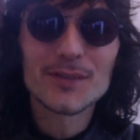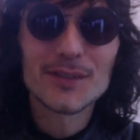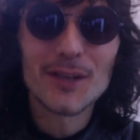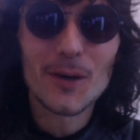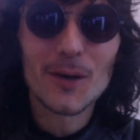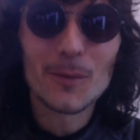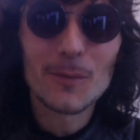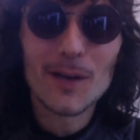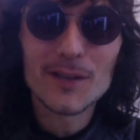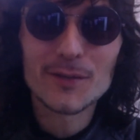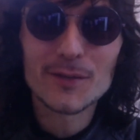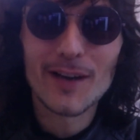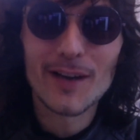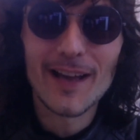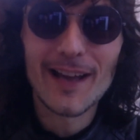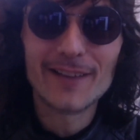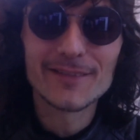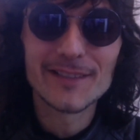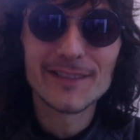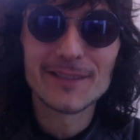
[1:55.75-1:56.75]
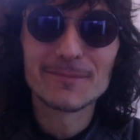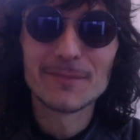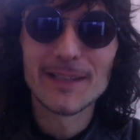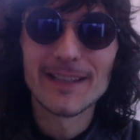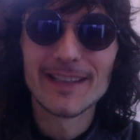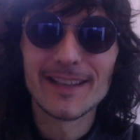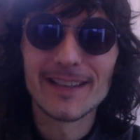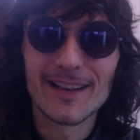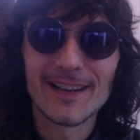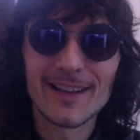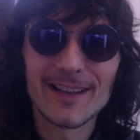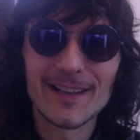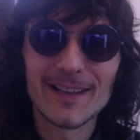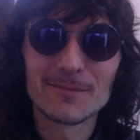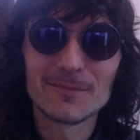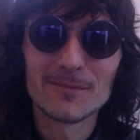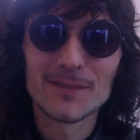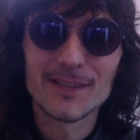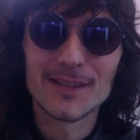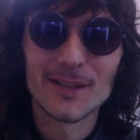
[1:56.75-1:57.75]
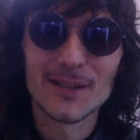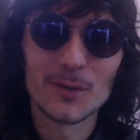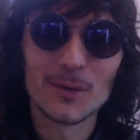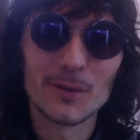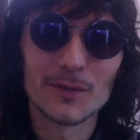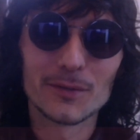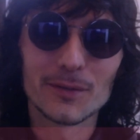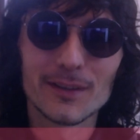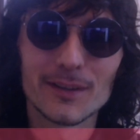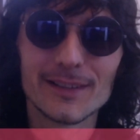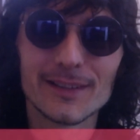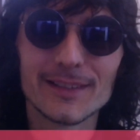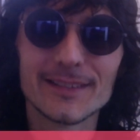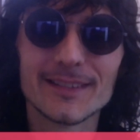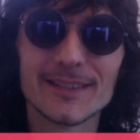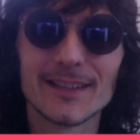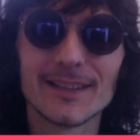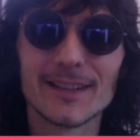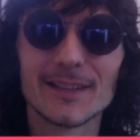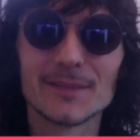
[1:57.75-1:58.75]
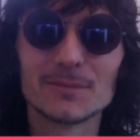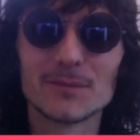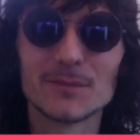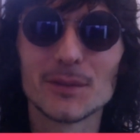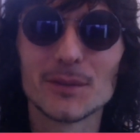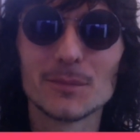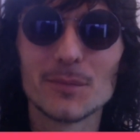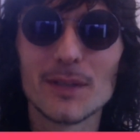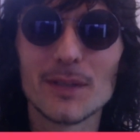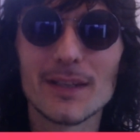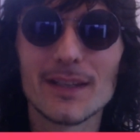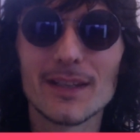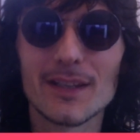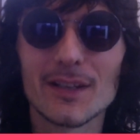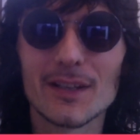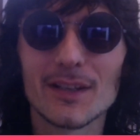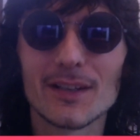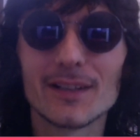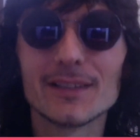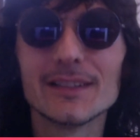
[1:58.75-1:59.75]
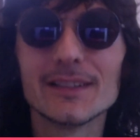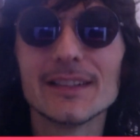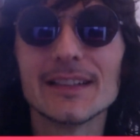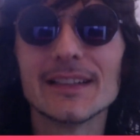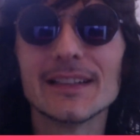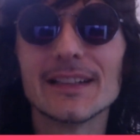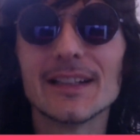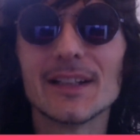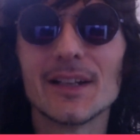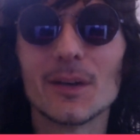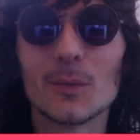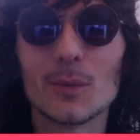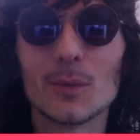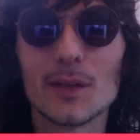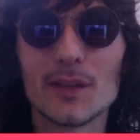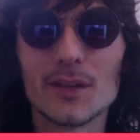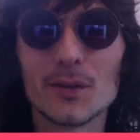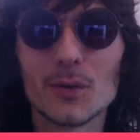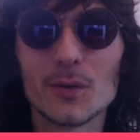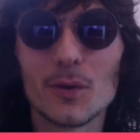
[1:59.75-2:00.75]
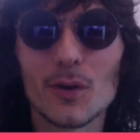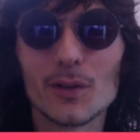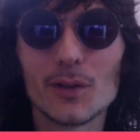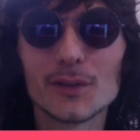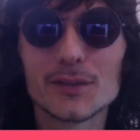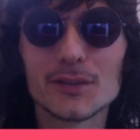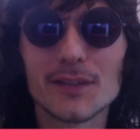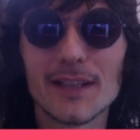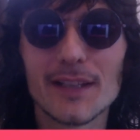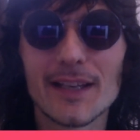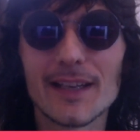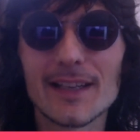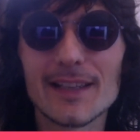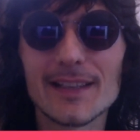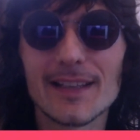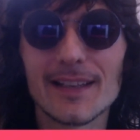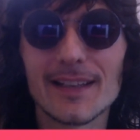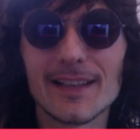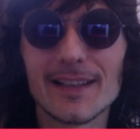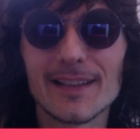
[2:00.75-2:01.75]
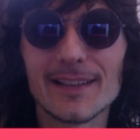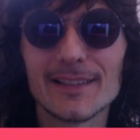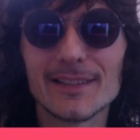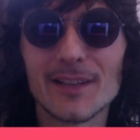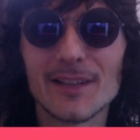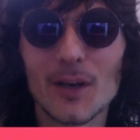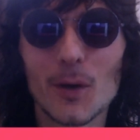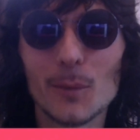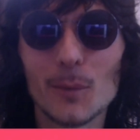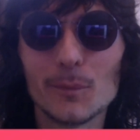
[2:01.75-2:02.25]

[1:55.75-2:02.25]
so much for having me. I am so thrilled to be here with you all today and